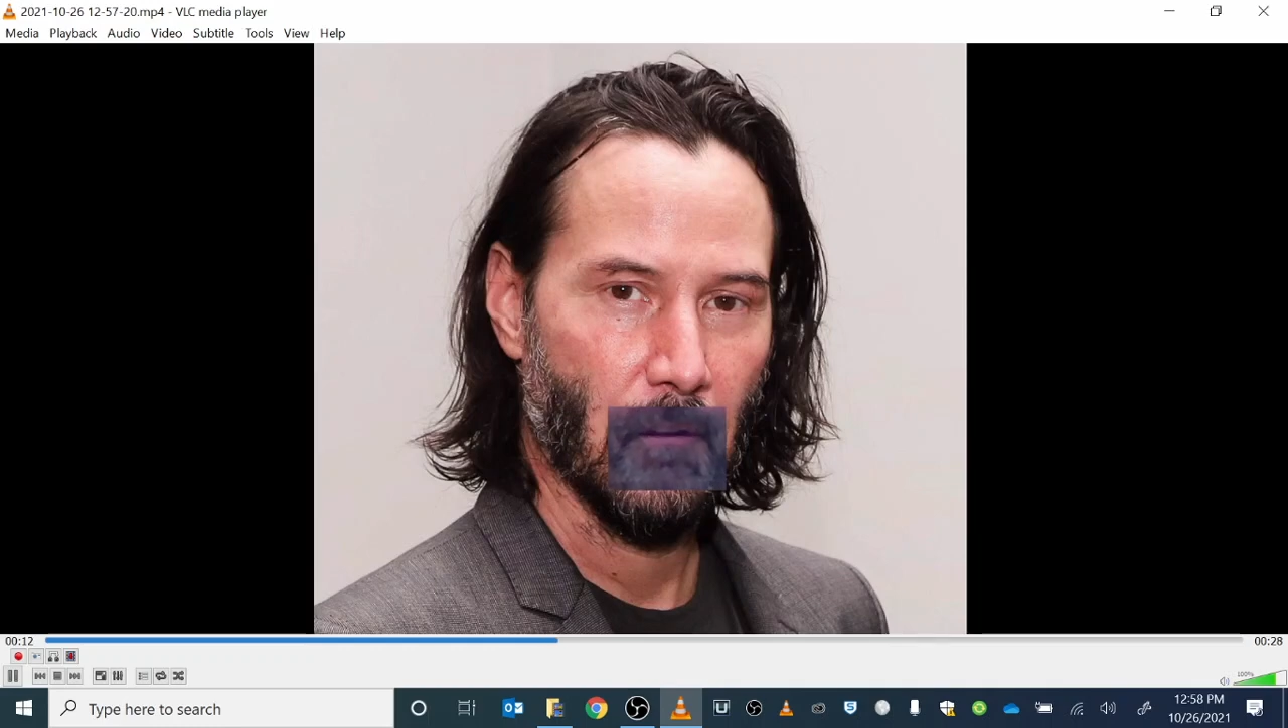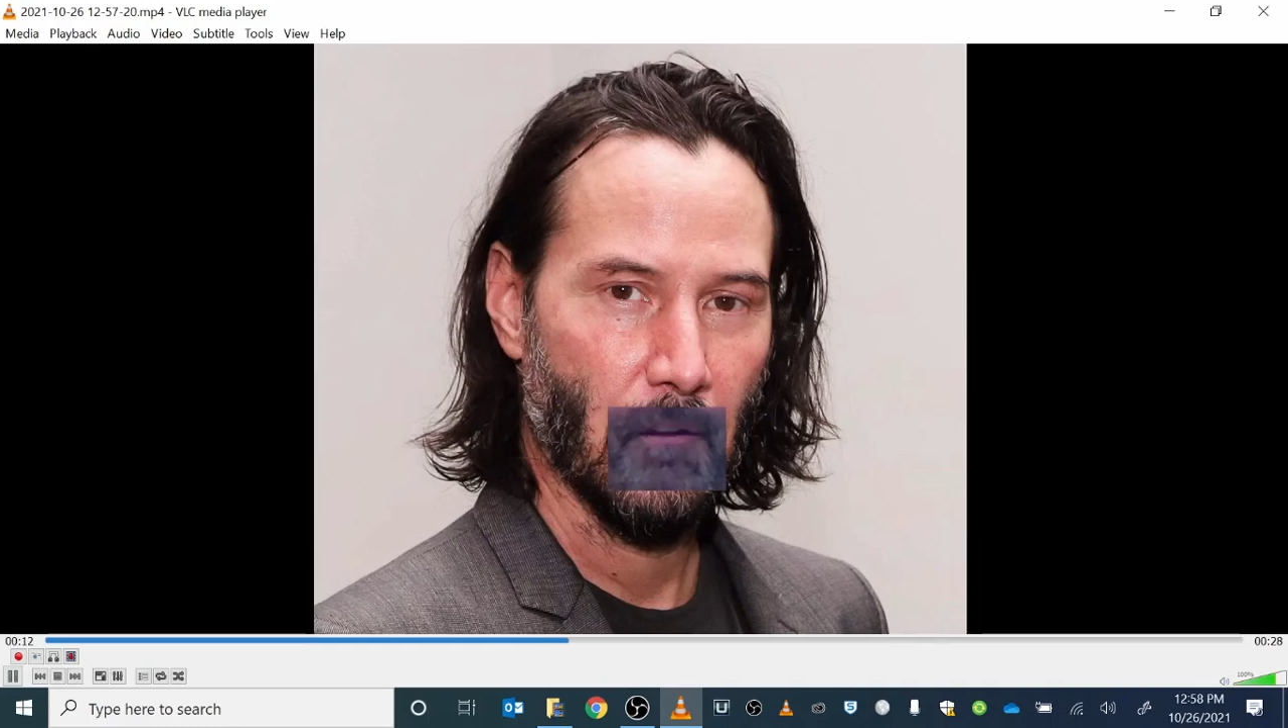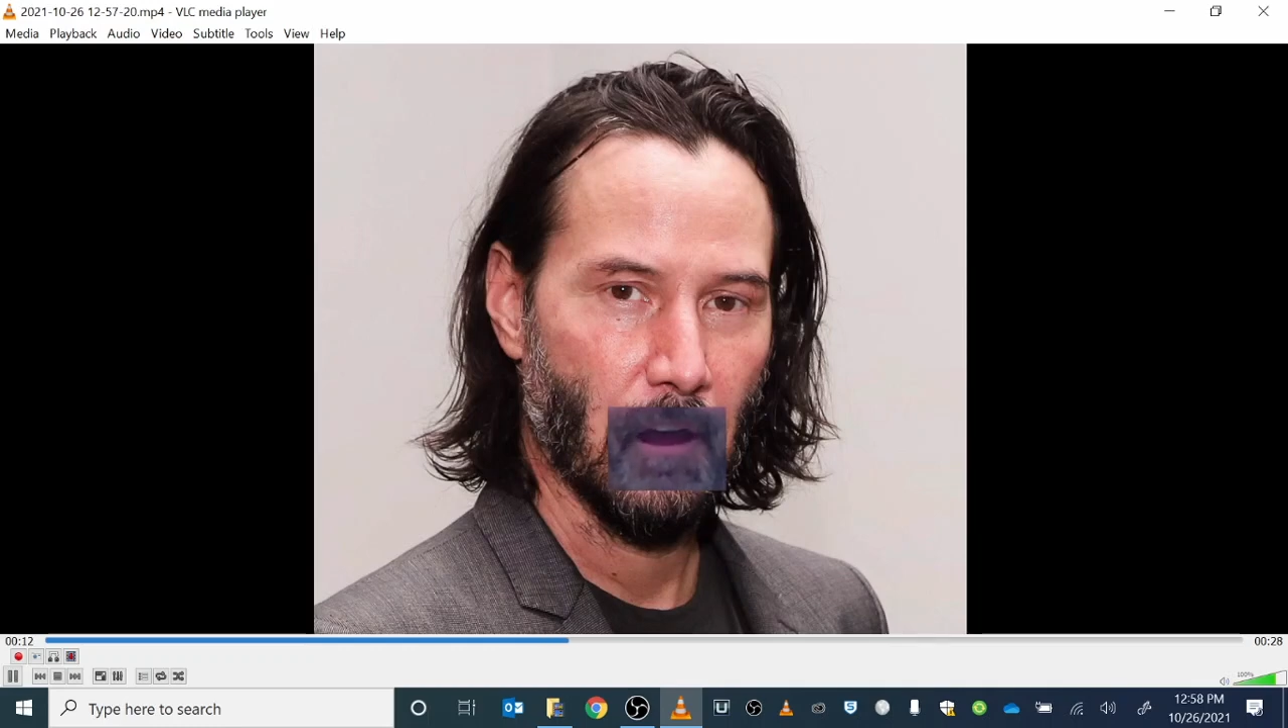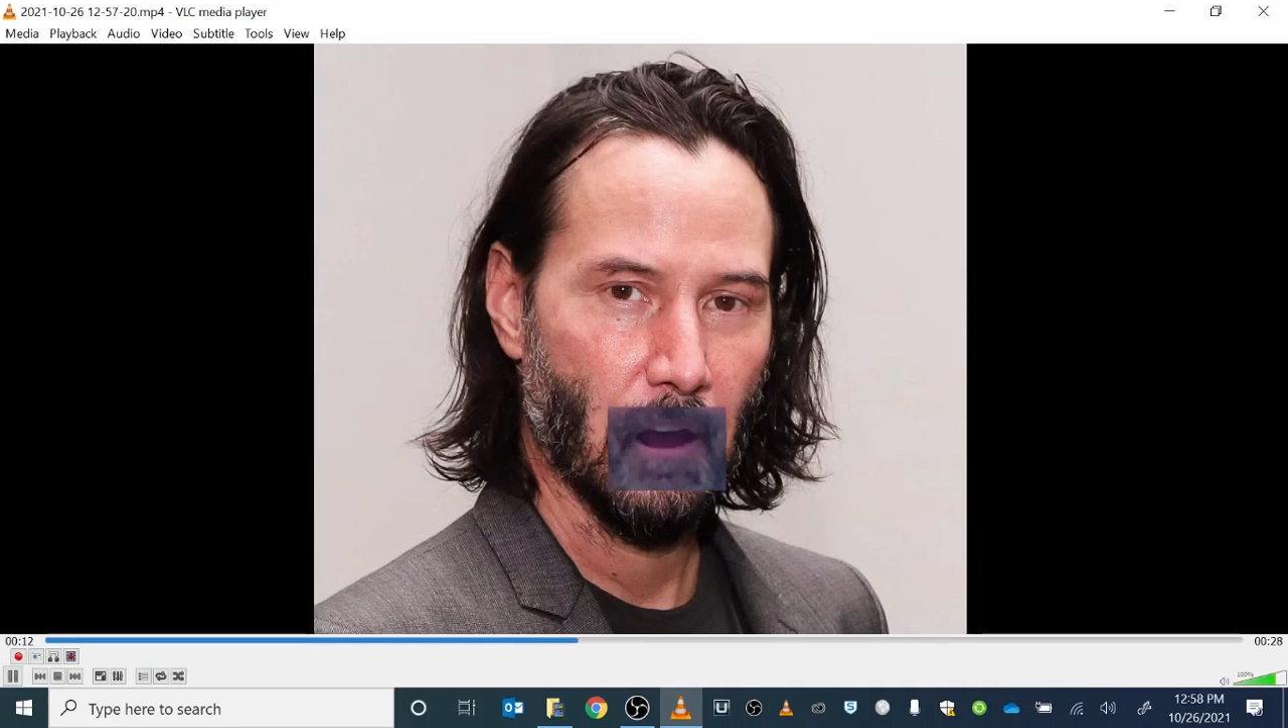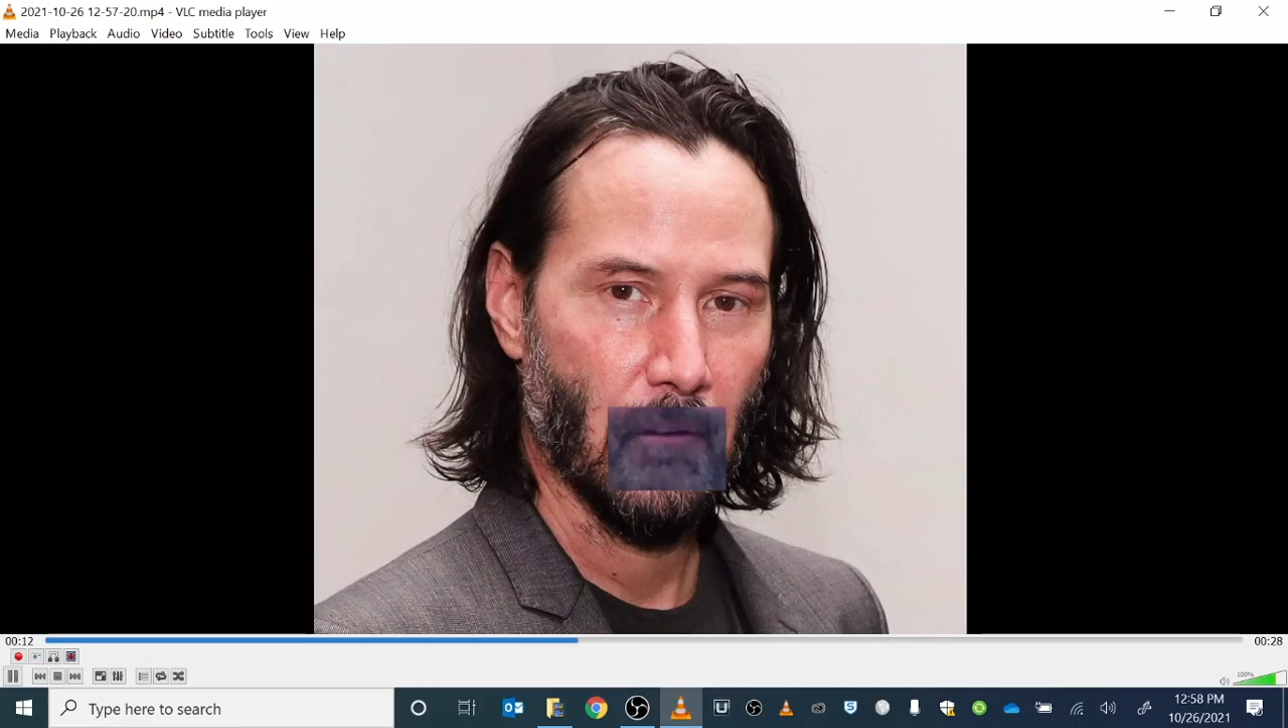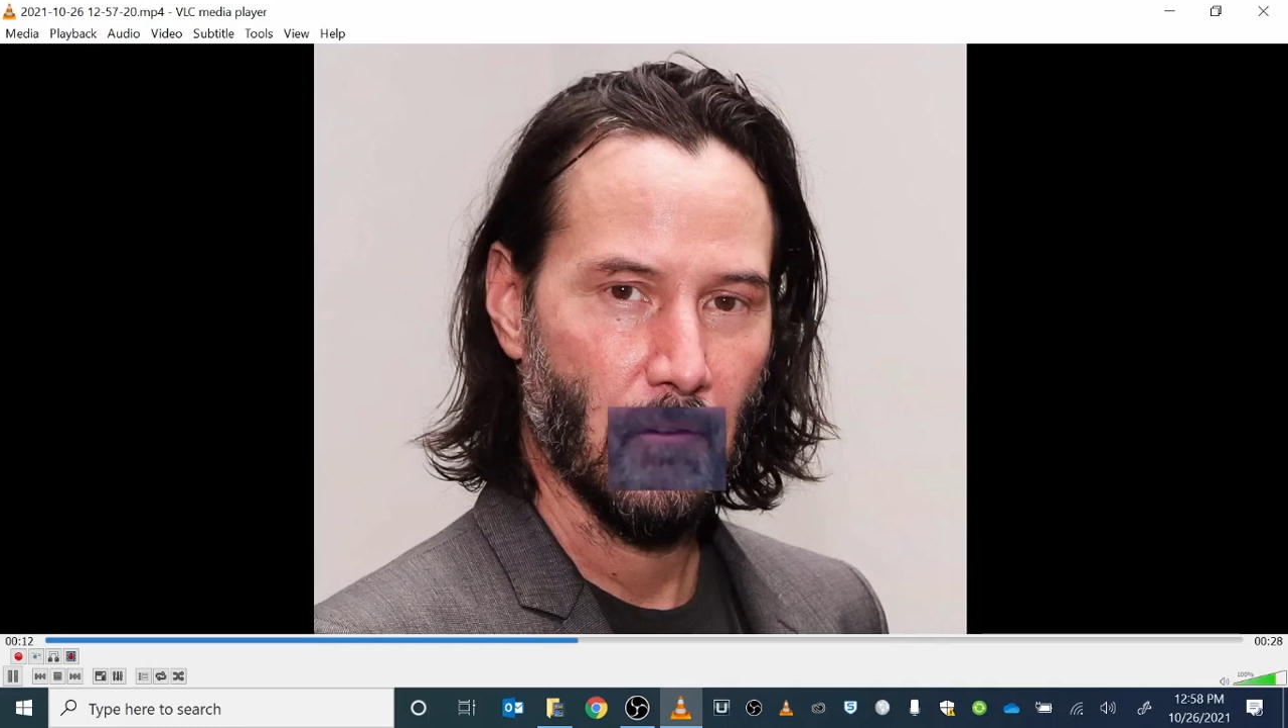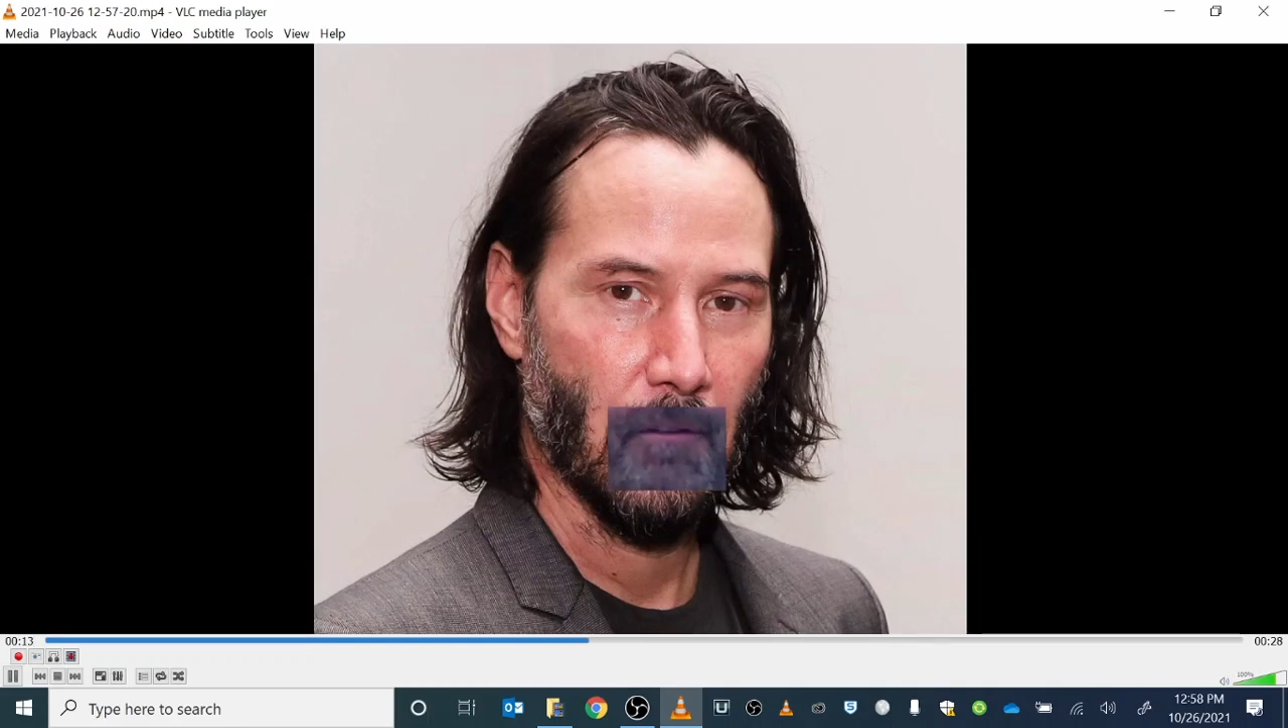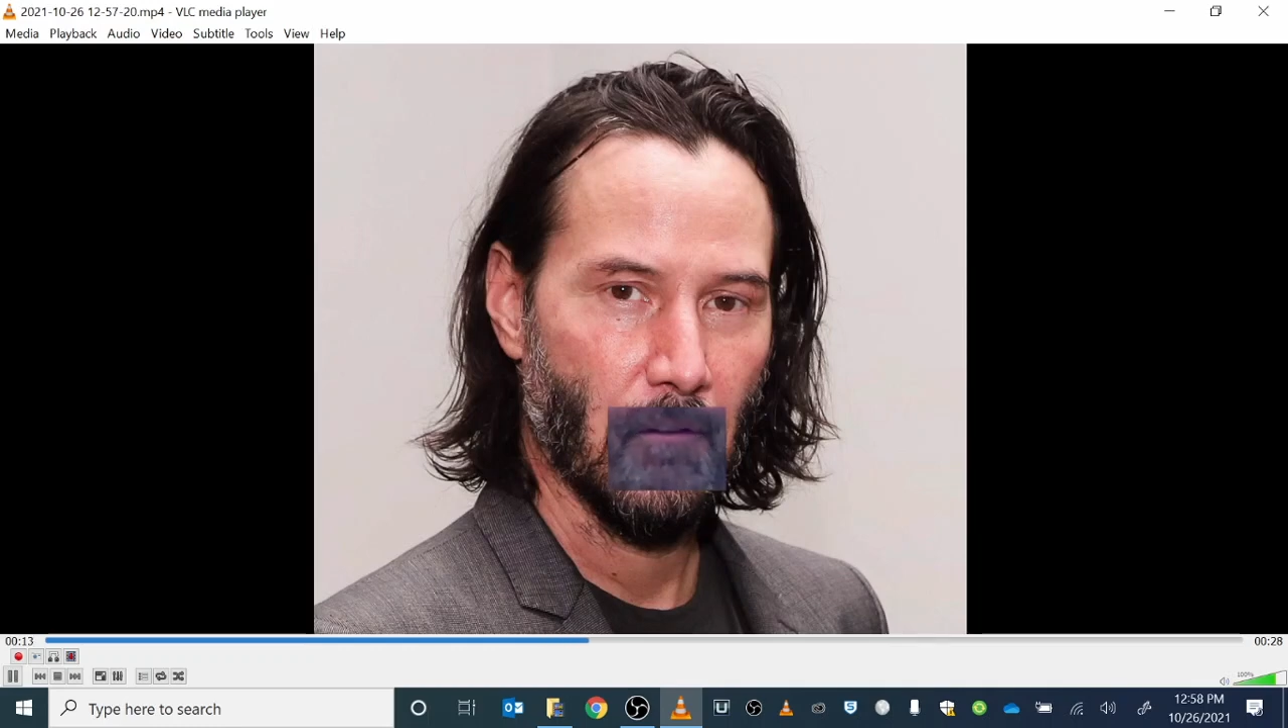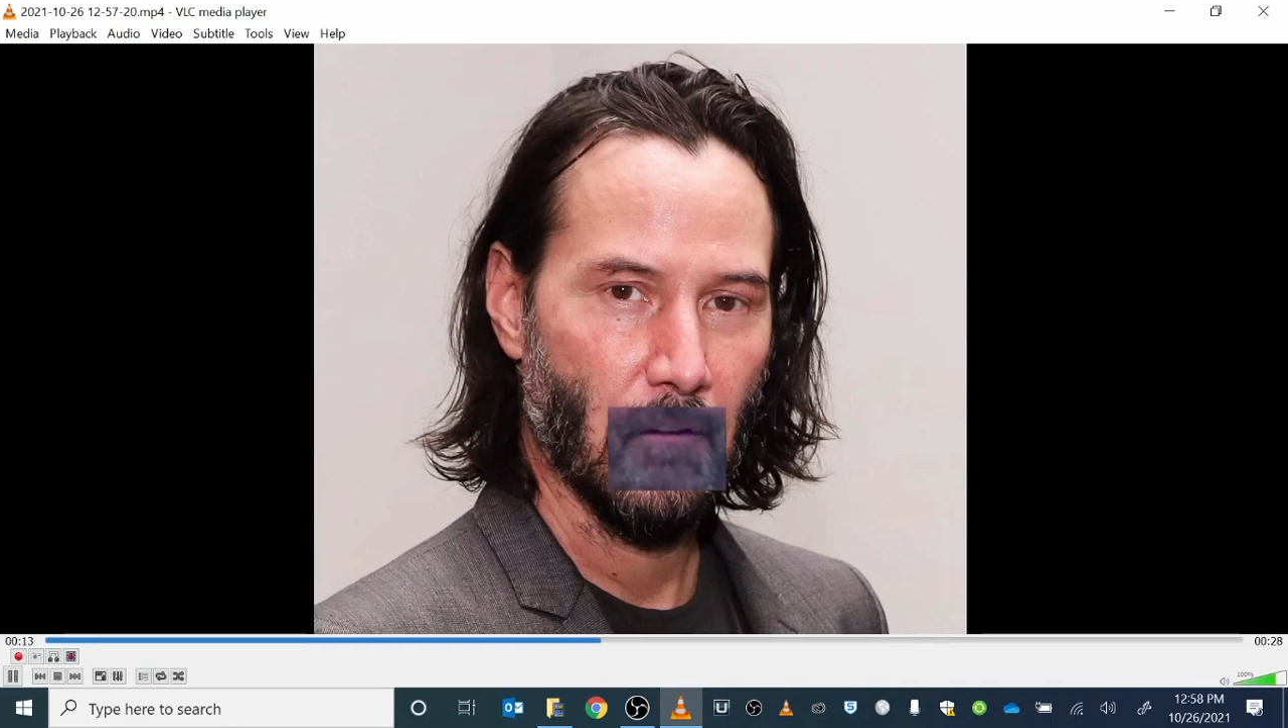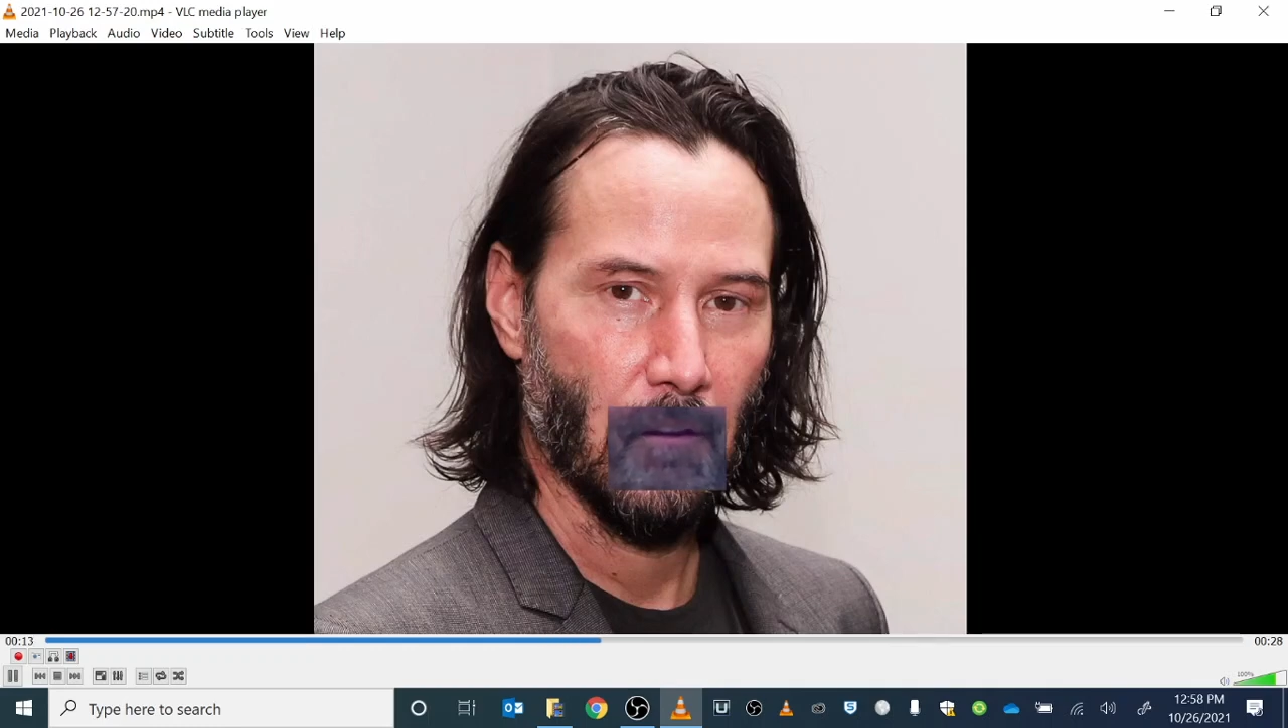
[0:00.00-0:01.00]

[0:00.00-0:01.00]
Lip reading: good actor.